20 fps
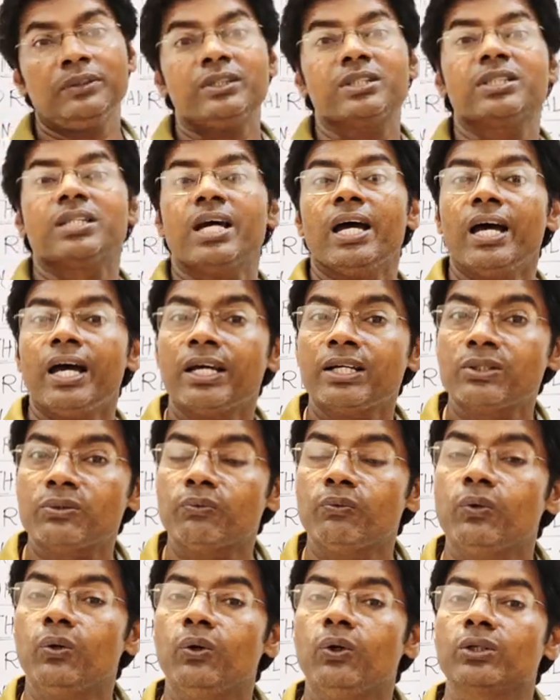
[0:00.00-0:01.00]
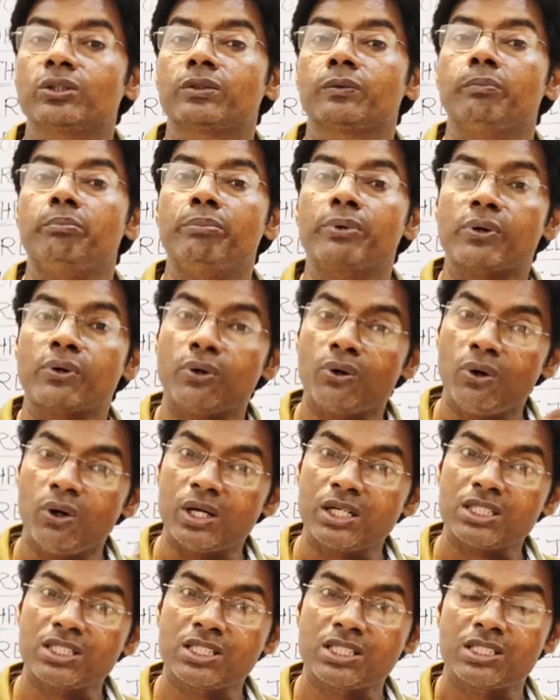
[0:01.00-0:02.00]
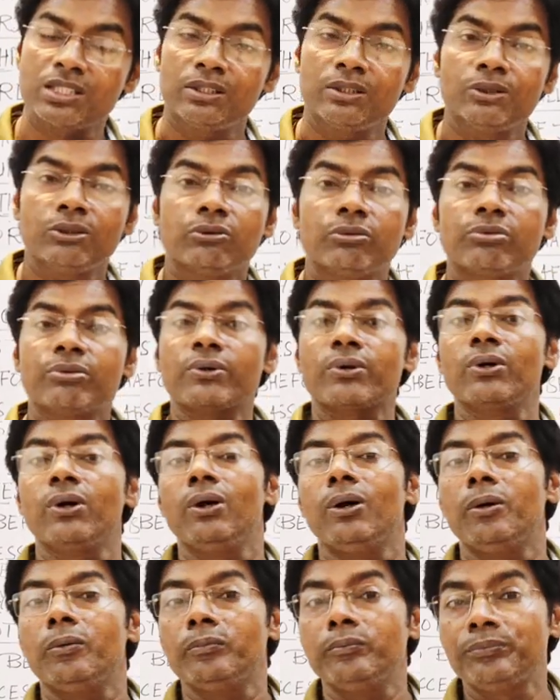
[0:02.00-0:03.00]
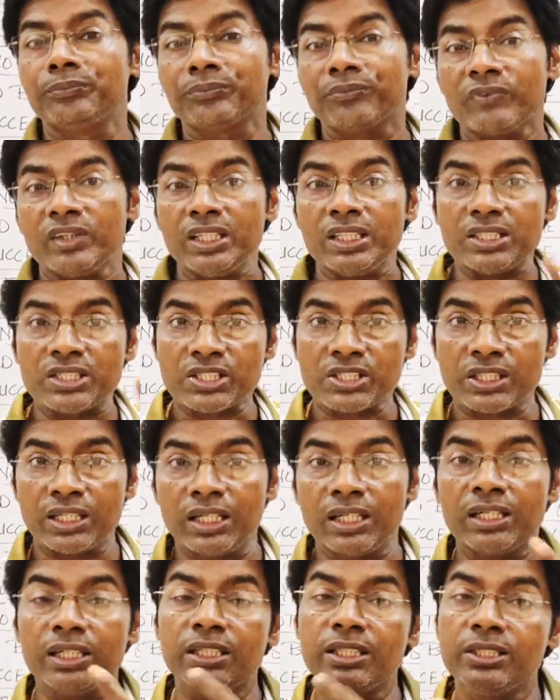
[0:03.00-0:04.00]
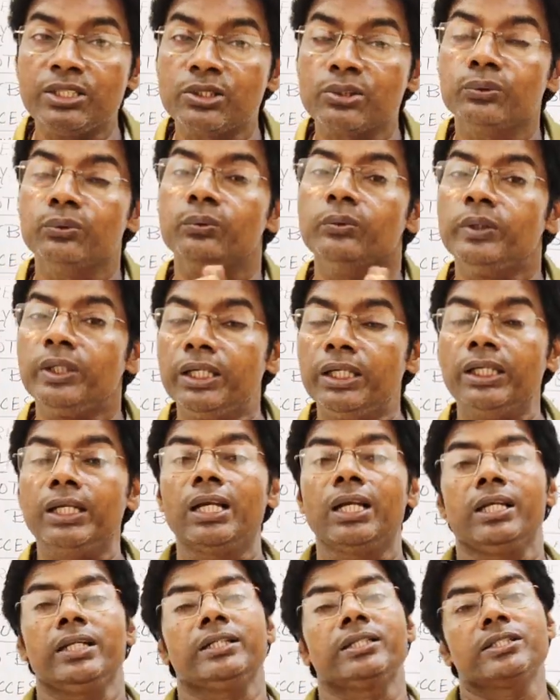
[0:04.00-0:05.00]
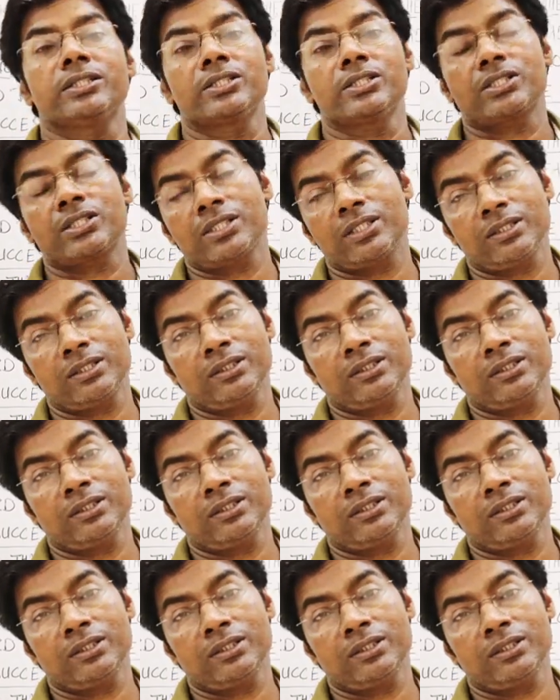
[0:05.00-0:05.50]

that was brought from Italy to England.